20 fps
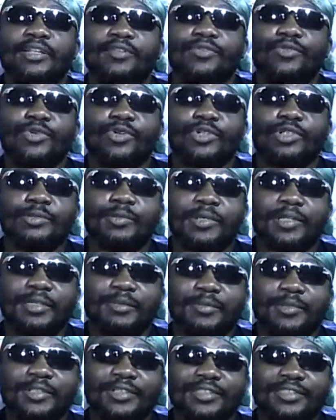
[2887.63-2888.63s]
And time they
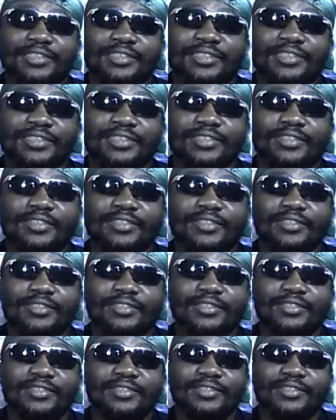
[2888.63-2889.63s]
never focus on
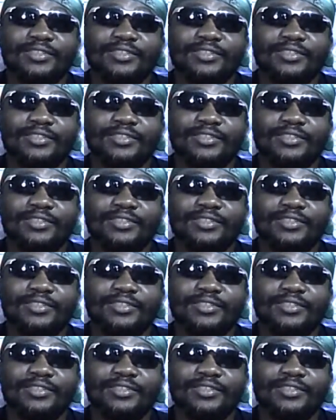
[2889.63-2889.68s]
anything.